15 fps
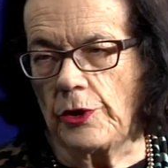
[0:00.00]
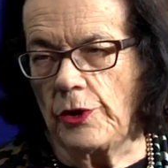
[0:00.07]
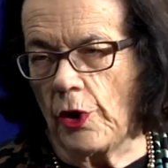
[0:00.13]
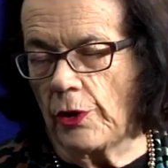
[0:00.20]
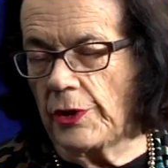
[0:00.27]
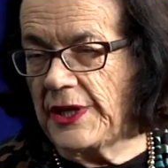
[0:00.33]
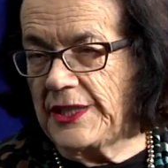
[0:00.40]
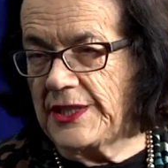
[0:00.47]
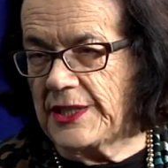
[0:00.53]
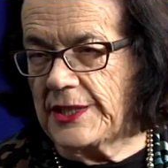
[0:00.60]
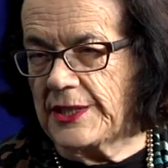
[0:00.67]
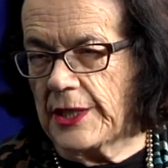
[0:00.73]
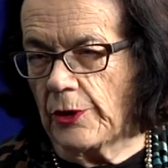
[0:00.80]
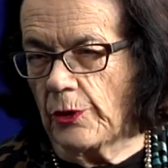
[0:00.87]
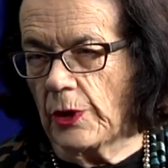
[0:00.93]
Not
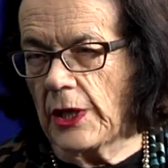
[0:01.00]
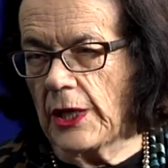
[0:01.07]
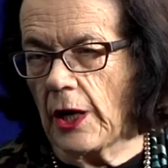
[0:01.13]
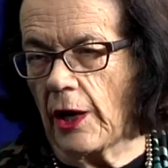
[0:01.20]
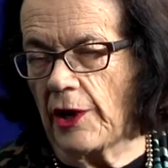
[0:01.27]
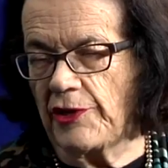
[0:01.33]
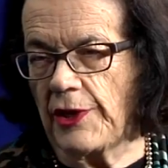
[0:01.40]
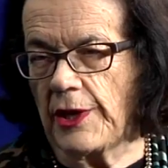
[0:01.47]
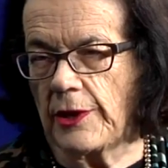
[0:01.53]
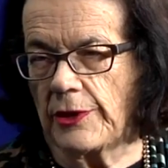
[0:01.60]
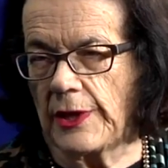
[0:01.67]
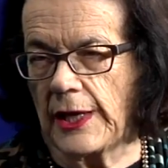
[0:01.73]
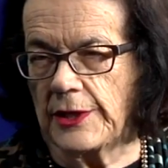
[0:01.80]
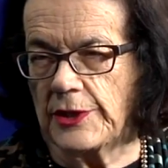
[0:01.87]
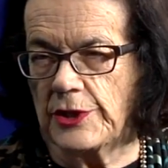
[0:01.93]
necessarily. I think
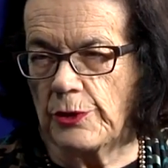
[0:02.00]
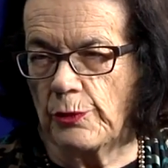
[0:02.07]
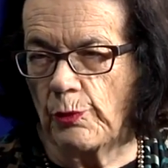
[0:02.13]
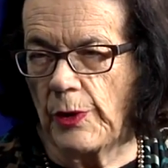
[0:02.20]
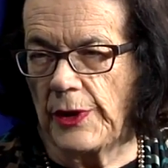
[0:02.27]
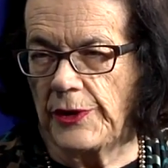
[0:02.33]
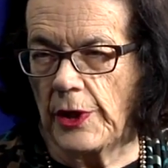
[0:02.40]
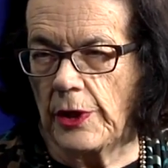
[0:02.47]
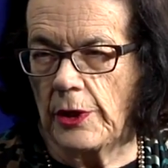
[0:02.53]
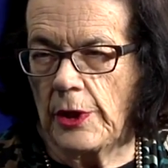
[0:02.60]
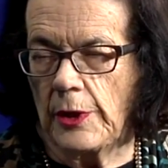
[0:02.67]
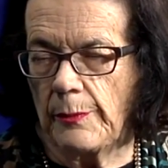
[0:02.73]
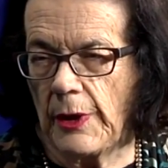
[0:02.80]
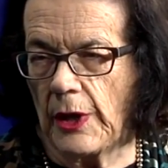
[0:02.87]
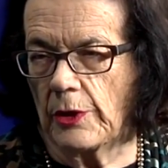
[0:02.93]
that whether
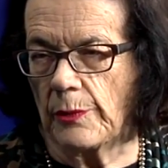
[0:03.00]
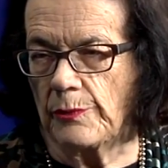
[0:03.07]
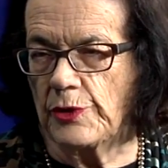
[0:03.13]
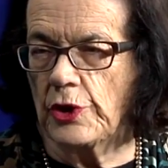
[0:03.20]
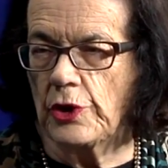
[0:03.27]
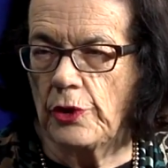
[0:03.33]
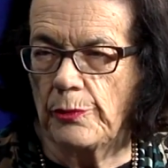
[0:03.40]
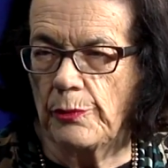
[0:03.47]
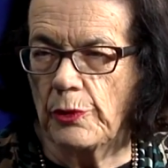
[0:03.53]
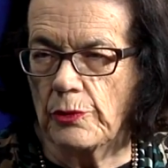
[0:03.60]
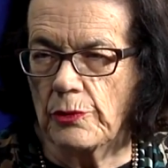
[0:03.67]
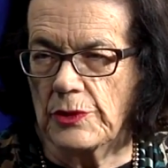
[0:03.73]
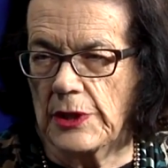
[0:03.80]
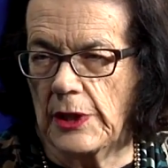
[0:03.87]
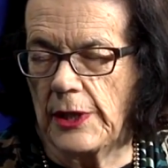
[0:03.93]
Malcolm
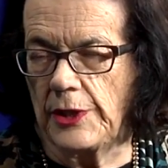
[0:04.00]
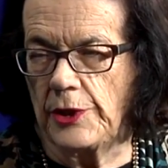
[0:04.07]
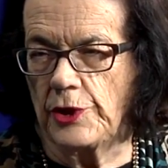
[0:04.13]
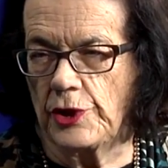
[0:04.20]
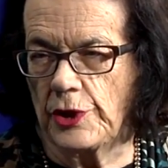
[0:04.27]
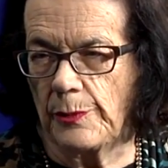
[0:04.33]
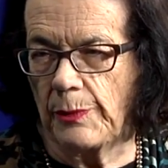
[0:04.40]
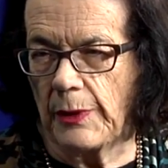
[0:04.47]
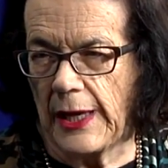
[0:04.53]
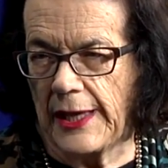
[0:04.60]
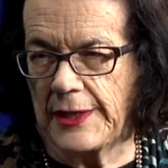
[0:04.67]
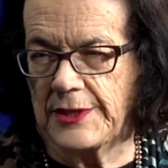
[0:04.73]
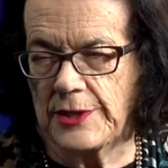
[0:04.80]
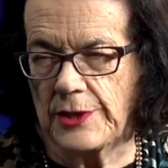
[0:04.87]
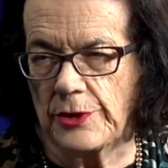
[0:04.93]
Turnbull's leadership
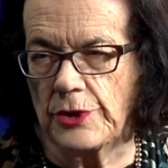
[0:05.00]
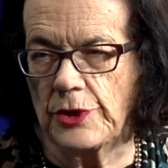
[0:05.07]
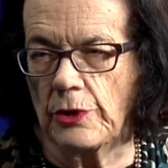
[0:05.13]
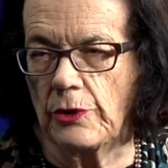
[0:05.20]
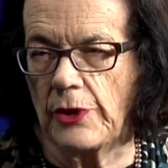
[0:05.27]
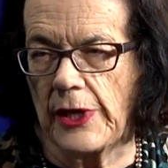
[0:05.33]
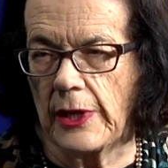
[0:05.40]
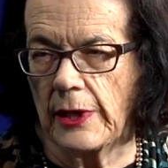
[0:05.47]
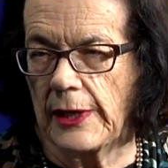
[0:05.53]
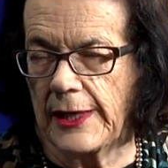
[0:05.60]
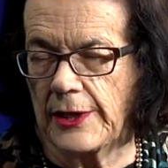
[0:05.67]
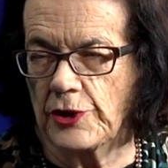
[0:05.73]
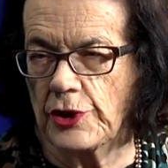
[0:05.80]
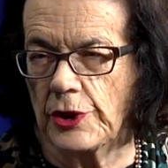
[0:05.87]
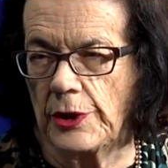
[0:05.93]
lasts until the
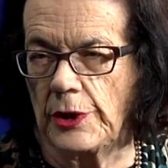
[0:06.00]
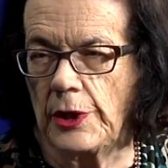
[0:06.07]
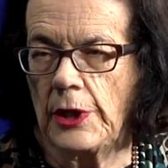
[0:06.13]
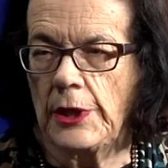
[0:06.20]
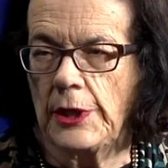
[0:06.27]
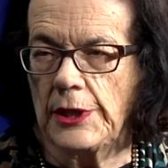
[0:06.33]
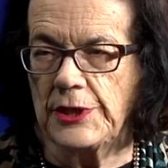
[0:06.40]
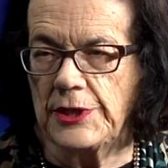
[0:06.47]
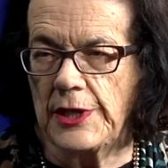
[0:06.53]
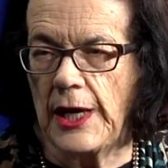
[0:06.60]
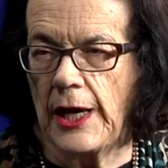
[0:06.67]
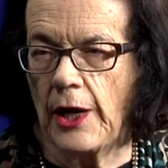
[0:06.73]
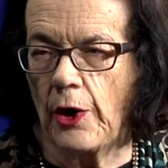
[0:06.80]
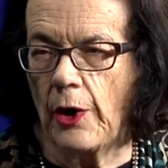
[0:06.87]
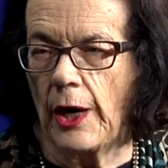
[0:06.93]
election is
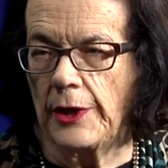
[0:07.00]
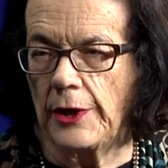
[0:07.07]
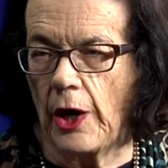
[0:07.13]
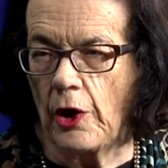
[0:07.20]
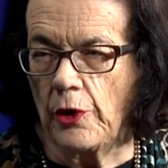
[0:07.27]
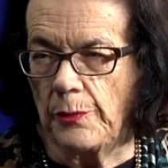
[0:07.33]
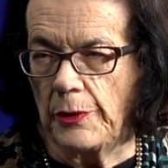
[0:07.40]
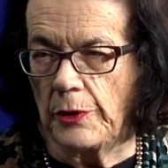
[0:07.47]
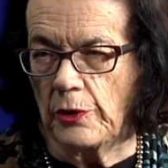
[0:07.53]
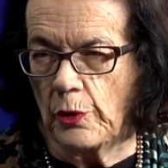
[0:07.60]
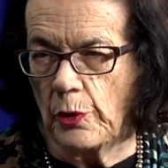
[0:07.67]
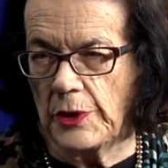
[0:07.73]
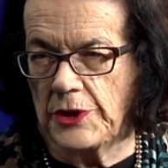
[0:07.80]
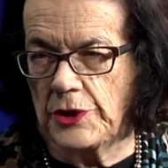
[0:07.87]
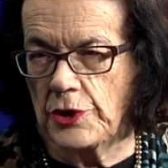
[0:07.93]
now an open
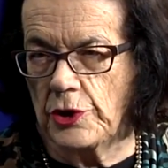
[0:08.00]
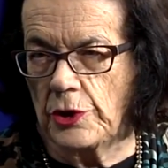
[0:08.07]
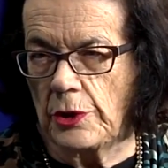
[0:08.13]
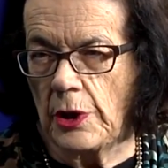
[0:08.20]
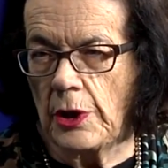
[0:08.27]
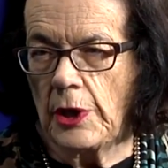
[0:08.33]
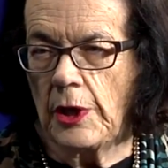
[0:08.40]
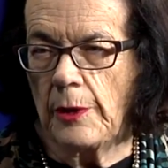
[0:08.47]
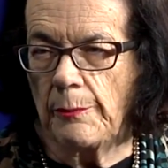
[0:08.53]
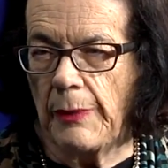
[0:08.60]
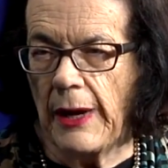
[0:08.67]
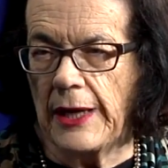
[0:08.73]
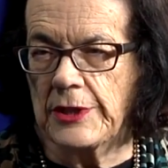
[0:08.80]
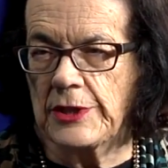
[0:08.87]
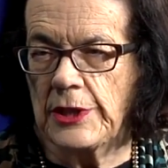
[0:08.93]
question,
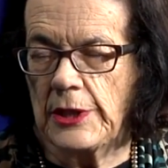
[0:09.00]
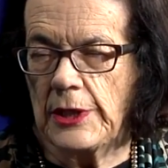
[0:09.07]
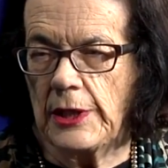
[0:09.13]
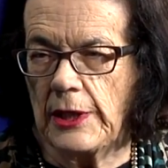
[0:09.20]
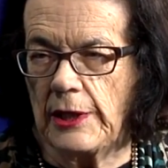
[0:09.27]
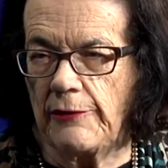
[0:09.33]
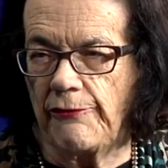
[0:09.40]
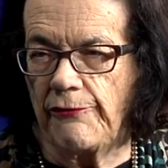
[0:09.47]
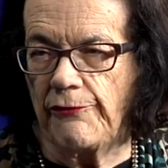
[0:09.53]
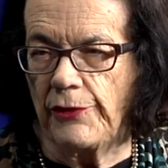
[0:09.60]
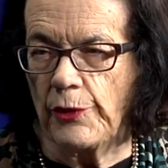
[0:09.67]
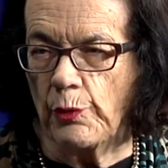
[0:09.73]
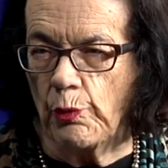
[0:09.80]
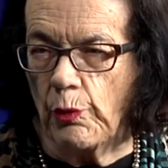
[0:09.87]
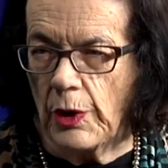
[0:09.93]
but if
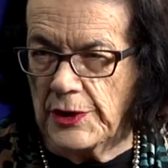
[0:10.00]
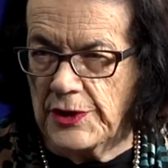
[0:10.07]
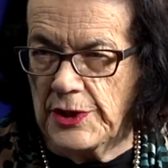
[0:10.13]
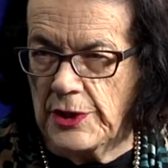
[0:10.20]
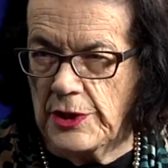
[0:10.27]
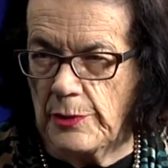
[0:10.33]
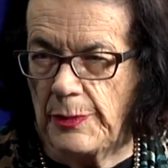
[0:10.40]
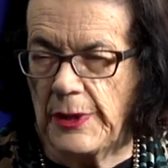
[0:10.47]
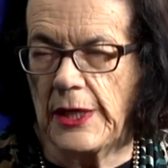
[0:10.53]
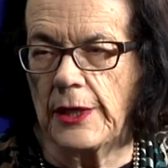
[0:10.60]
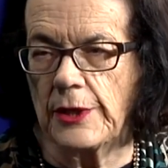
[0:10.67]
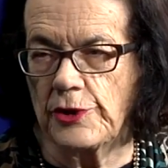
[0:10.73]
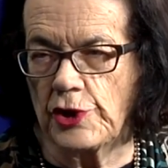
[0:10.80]
there was to be a